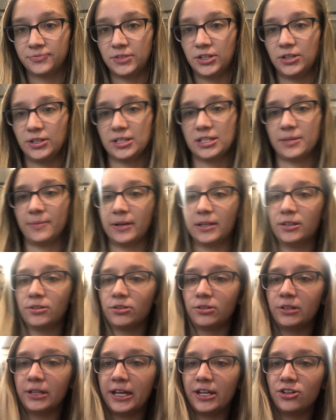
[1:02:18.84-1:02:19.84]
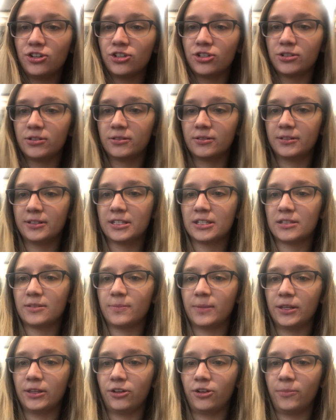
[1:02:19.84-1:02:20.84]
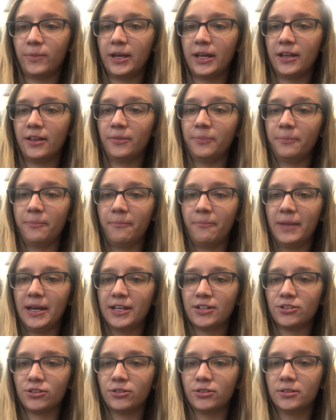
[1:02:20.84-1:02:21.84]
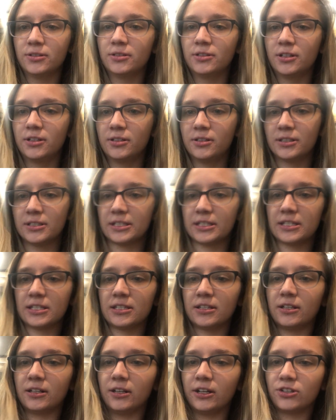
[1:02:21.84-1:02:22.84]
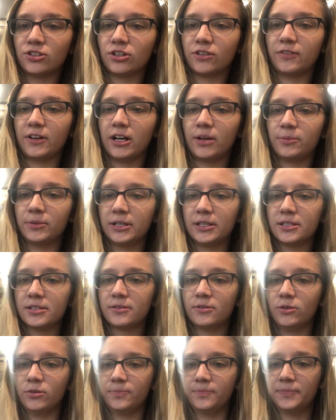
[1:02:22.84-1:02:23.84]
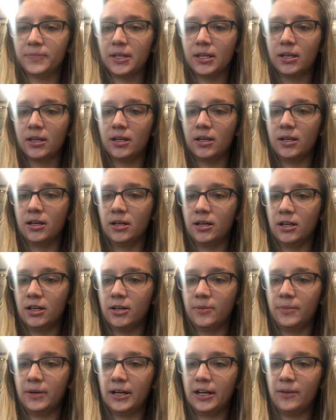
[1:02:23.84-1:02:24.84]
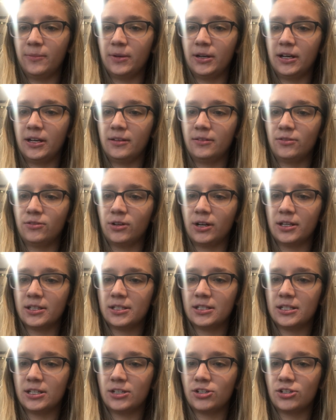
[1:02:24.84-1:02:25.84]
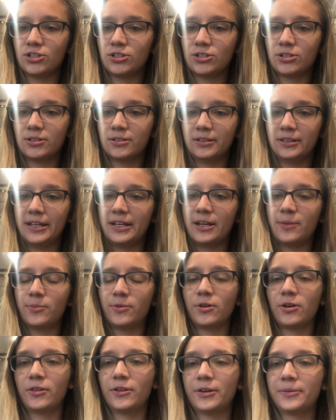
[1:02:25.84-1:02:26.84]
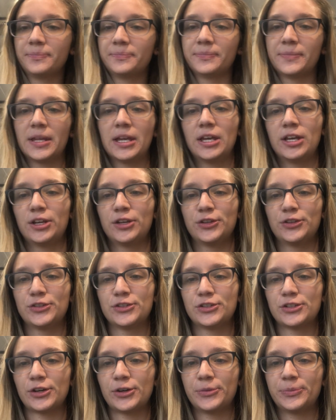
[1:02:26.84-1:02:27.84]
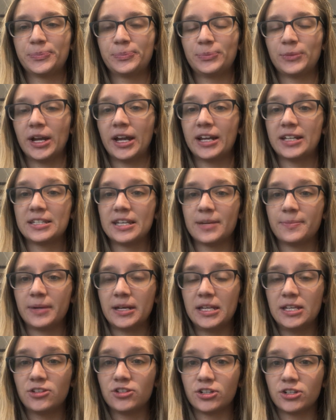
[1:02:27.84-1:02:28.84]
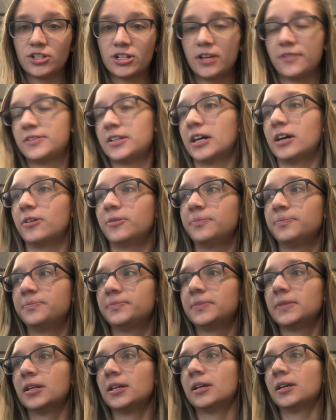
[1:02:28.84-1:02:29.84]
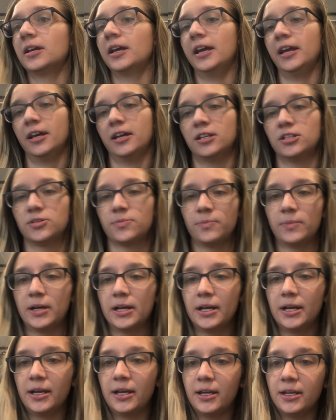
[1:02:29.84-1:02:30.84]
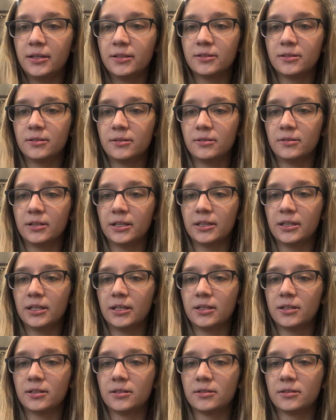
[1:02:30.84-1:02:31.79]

You can see my little ledge. This is my little mantle. This is an electric fireplace. I have my cross stitch laid up around there. So I got to take my Easter stuff down, and my, I think,